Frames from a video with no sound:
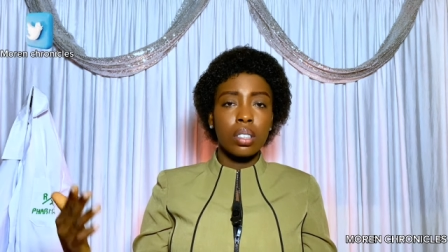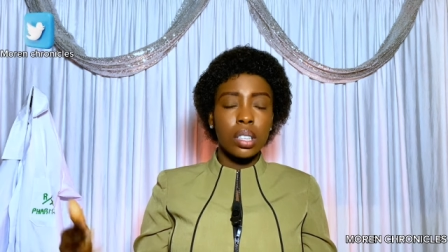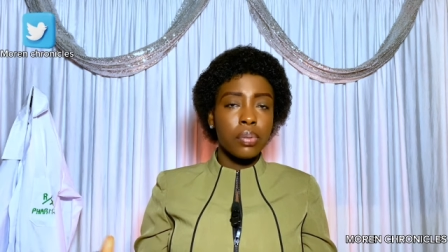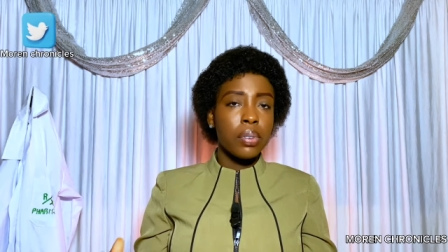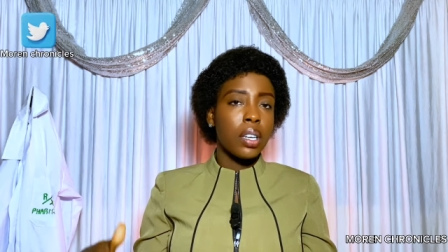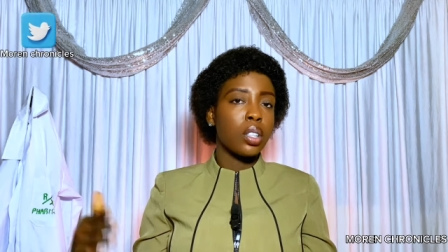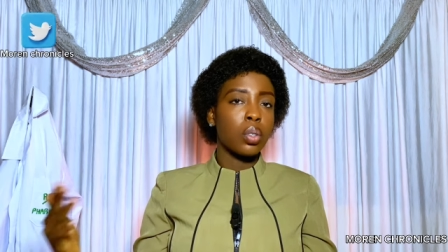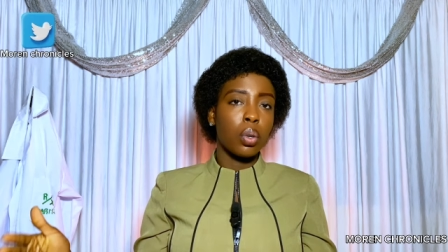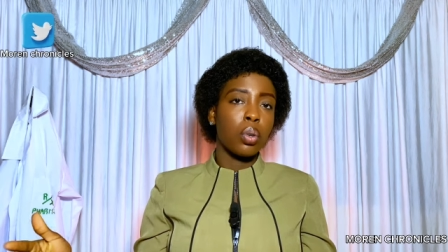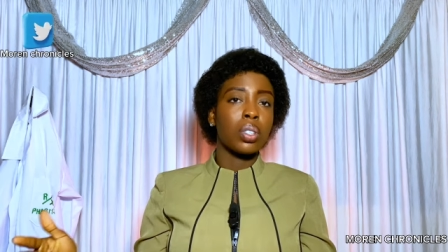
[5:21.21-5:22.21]
syphilis
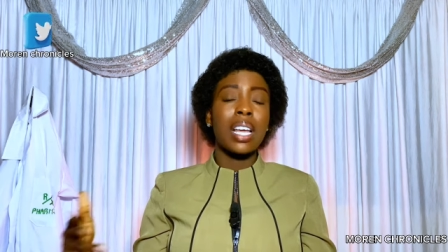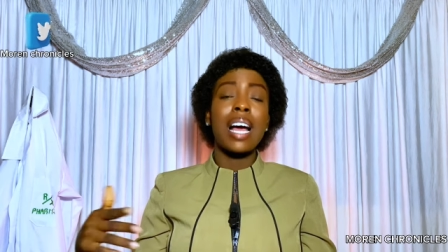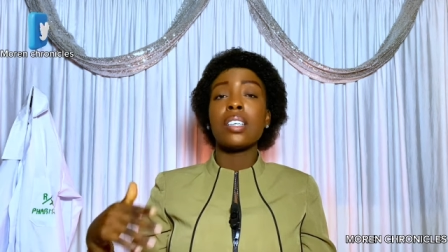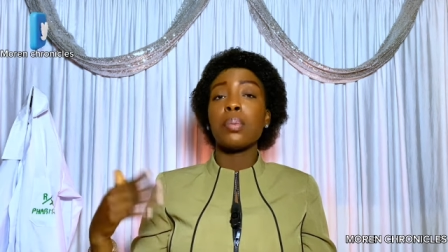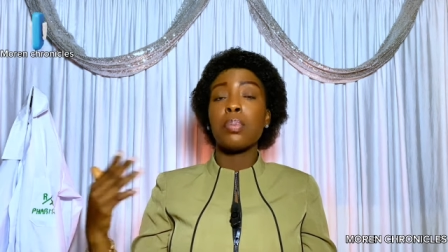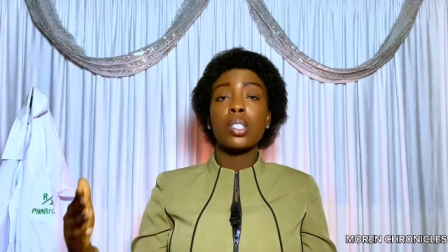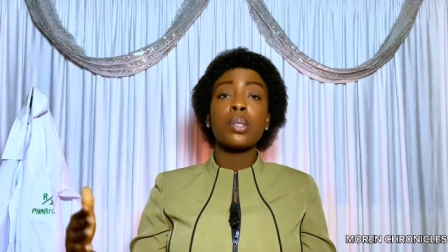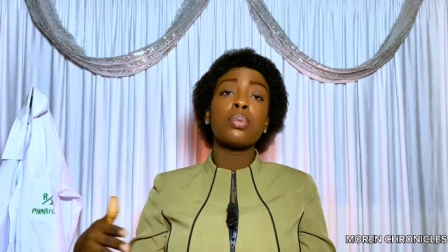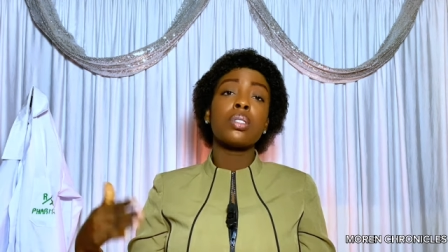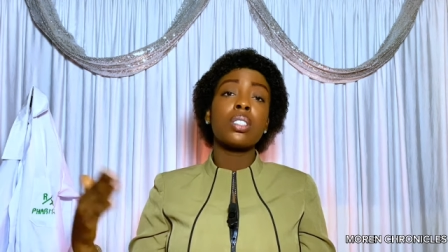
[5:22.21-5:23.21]
or not and the
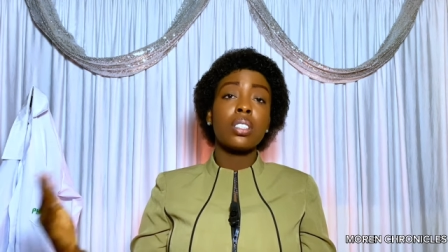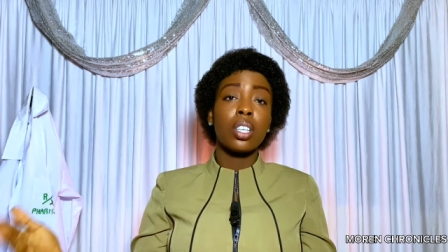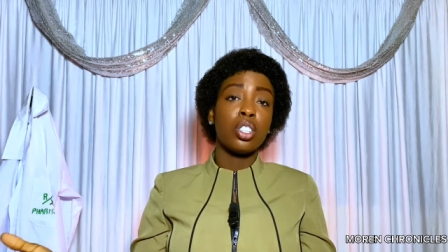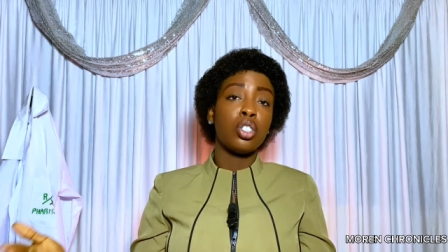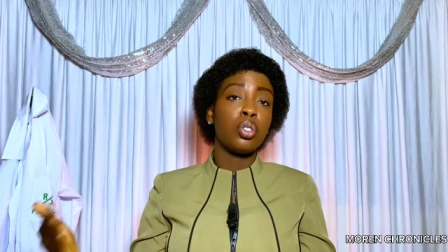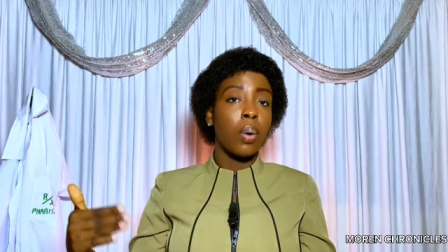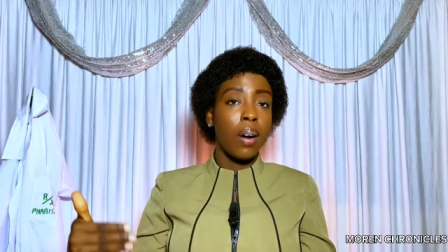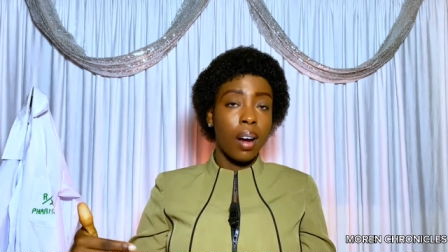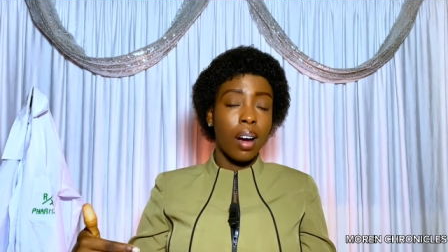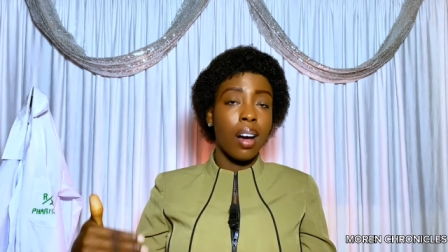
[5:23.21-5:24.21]
possible stage you
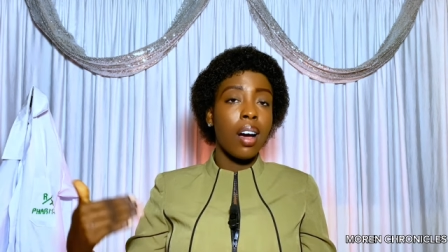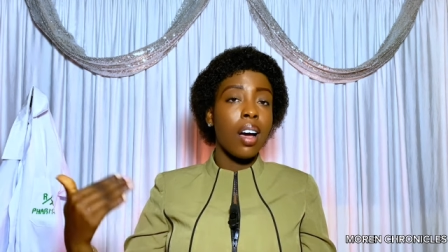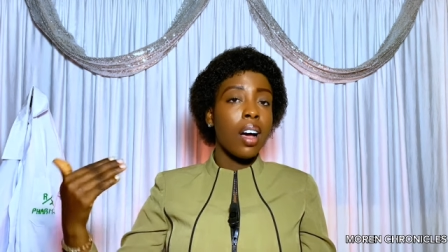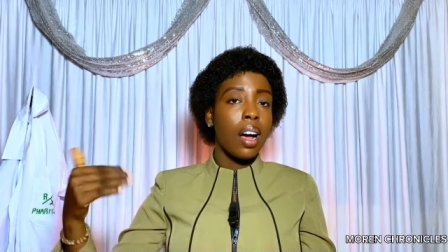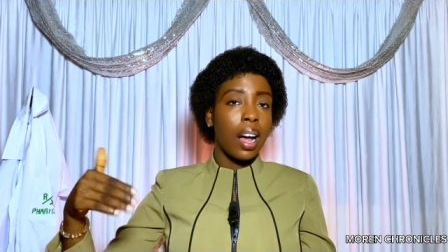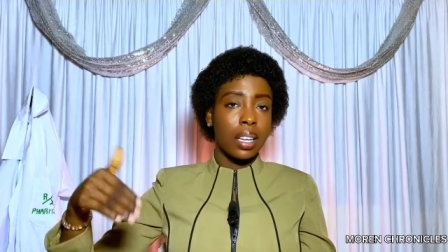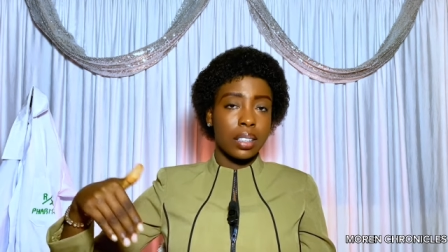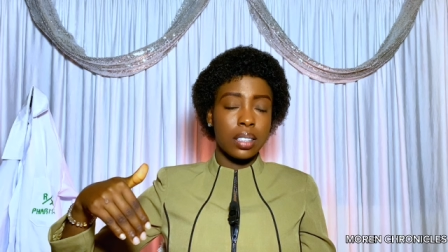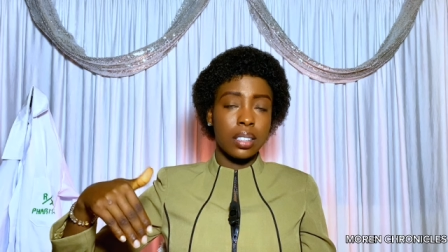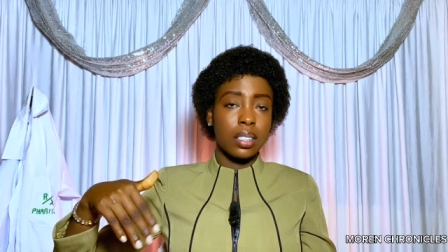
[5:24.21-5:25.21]
are
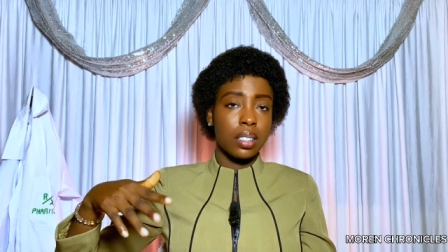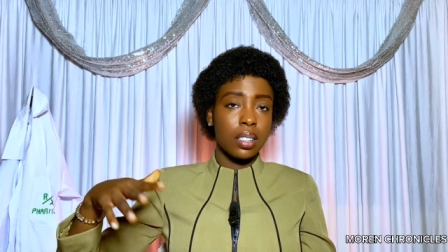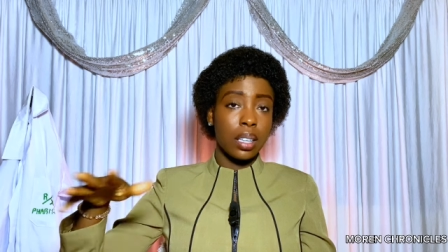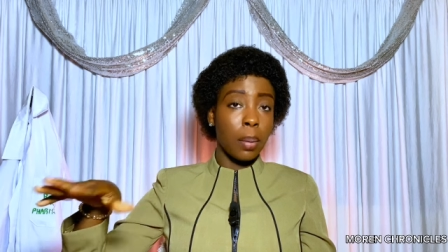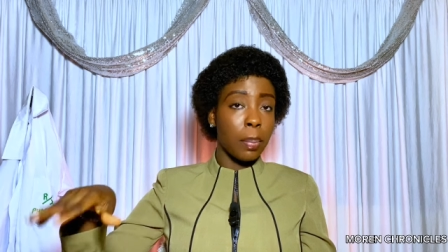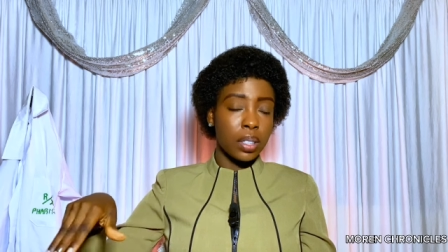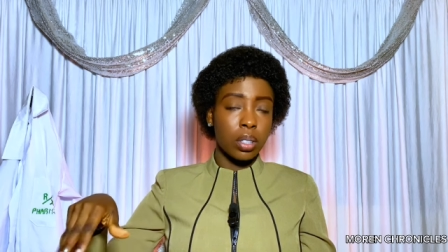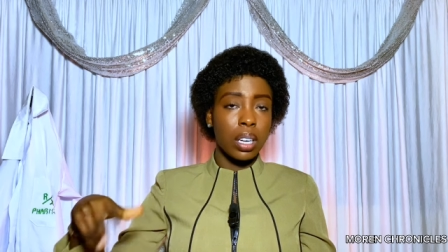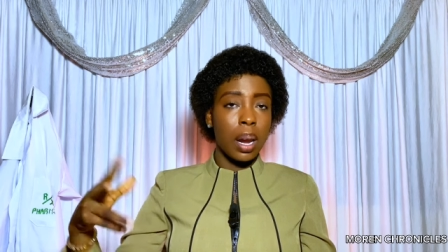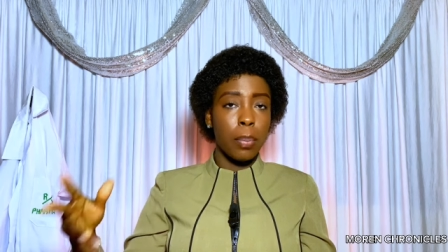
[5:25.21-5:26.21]
at that
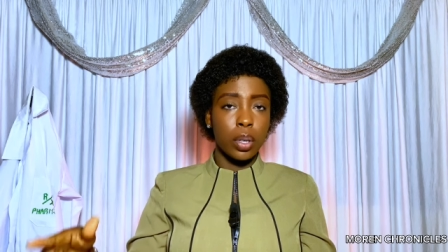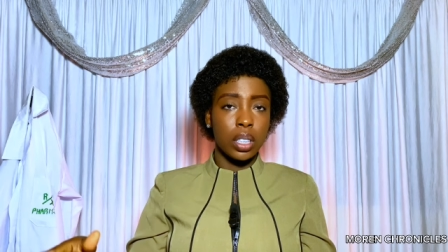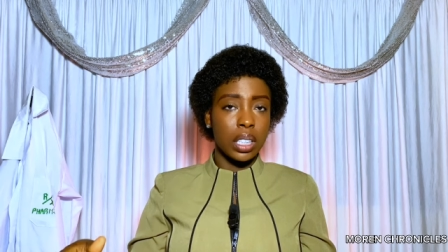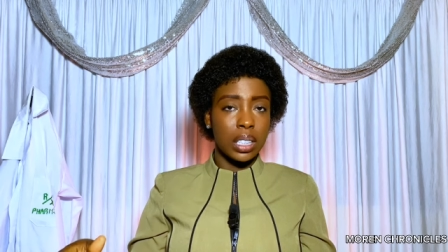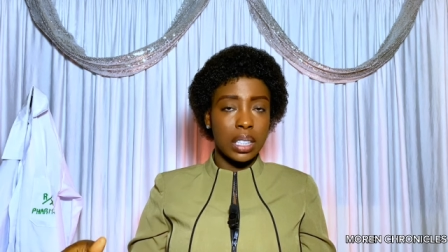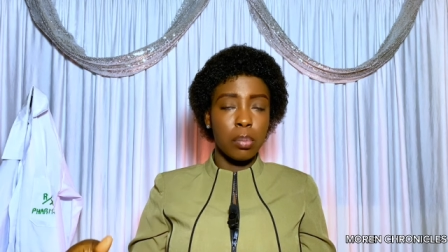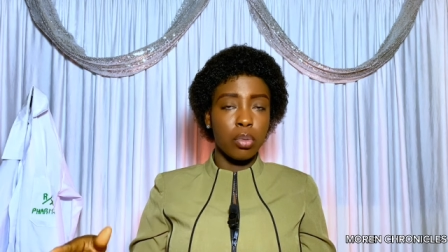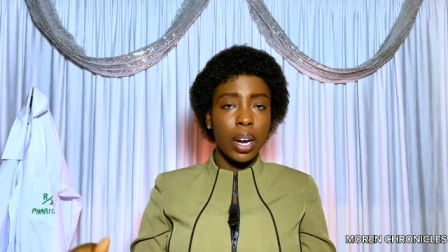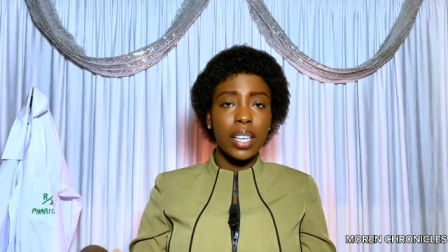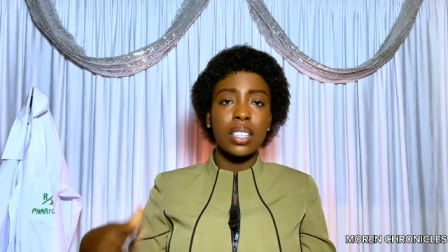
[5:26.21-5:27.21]
particular point in
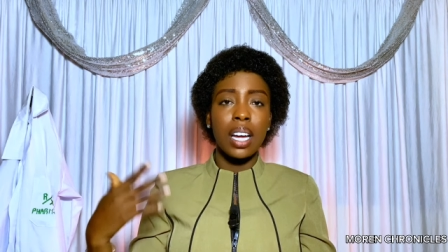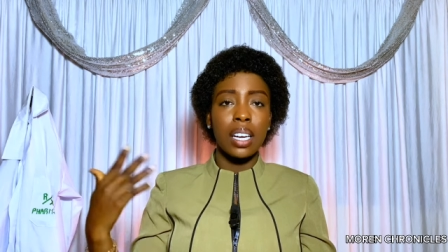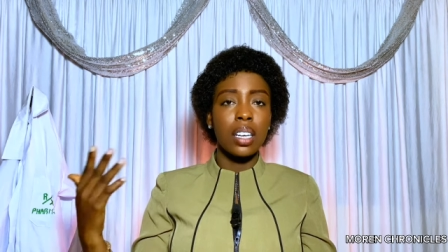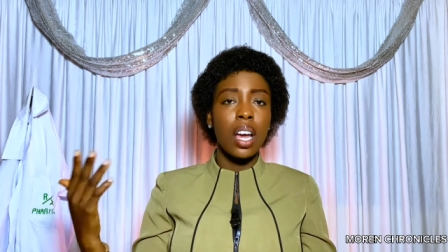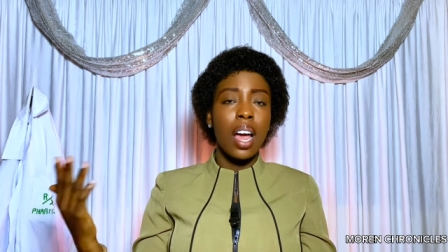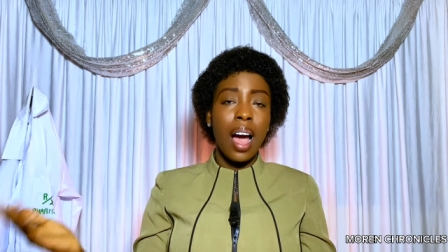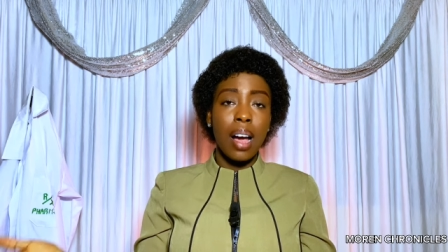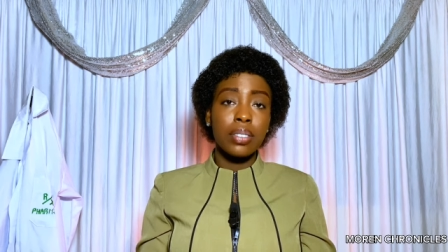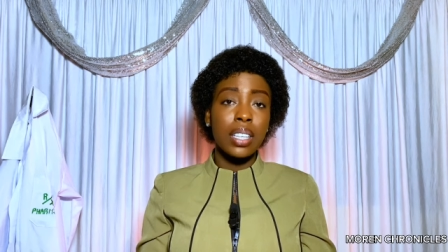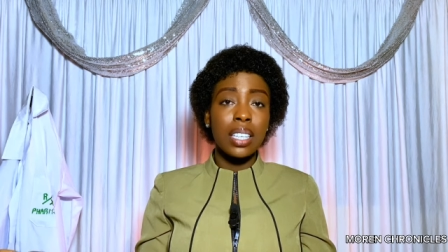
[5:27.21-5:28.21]
time, right? And
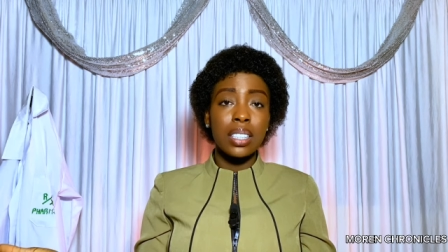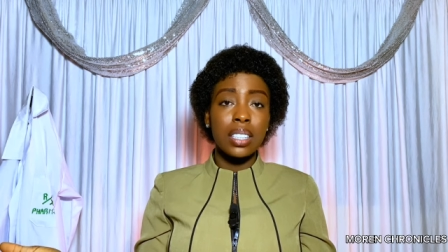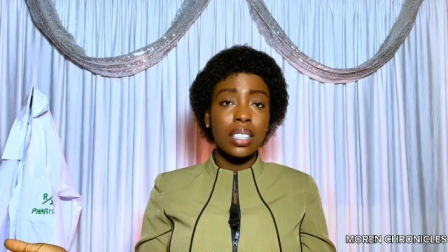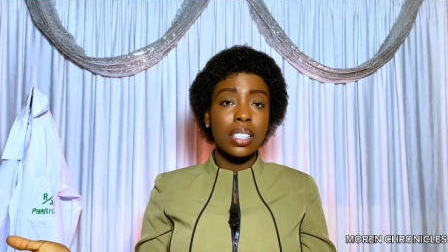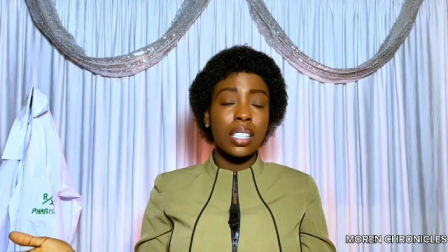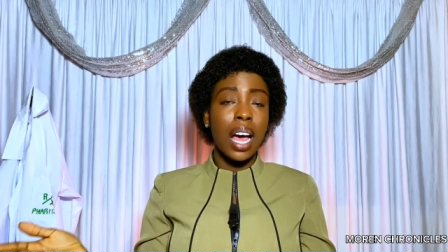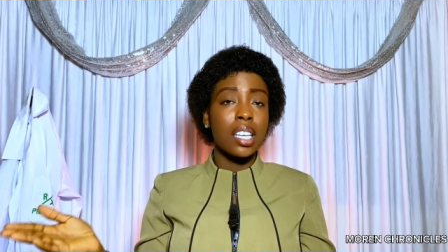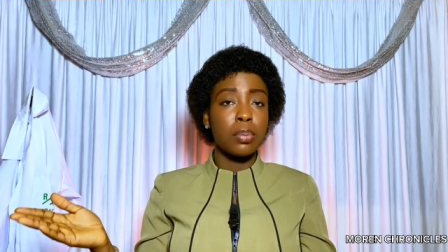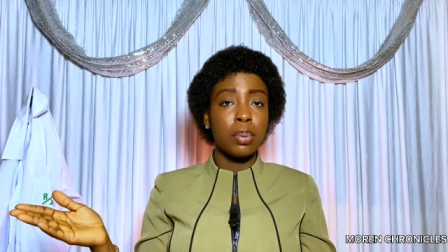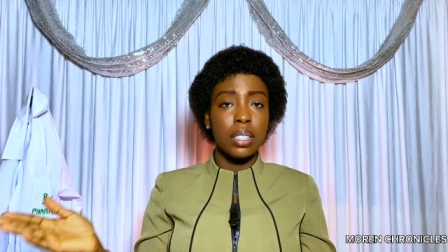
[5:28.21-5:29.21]
after this
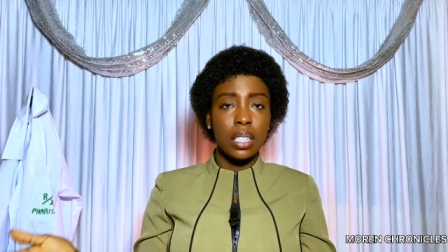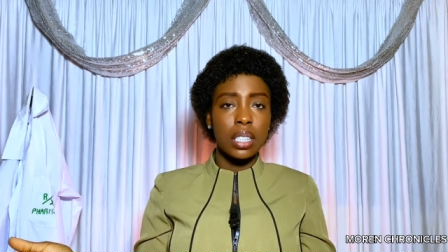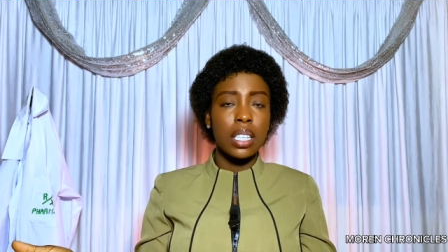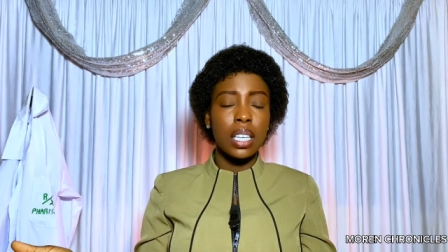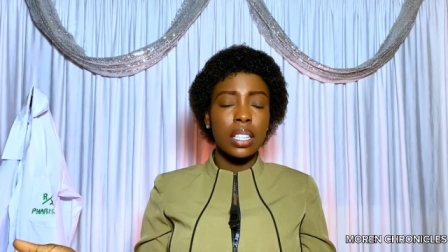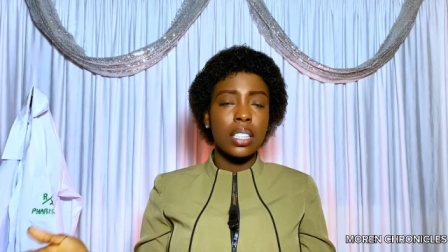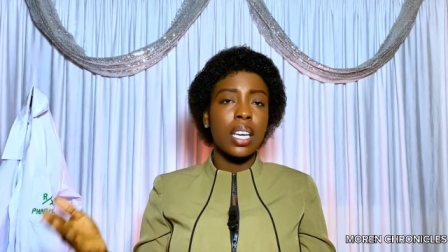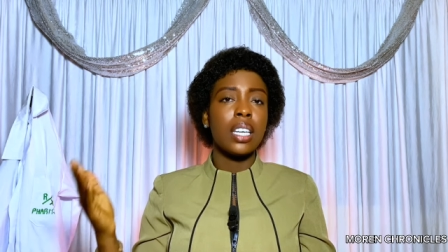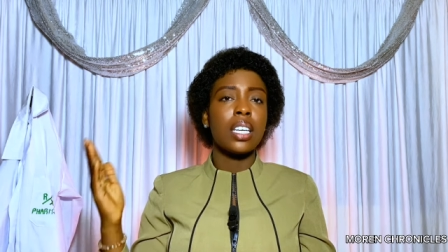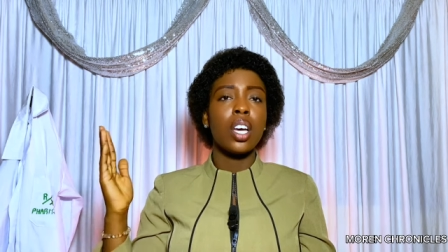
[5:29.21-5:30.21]
has been
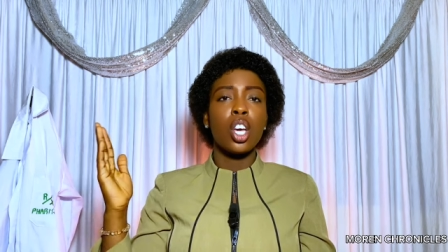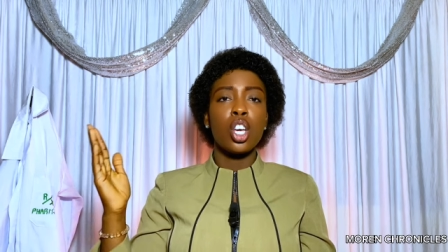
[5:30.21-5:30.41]
detected,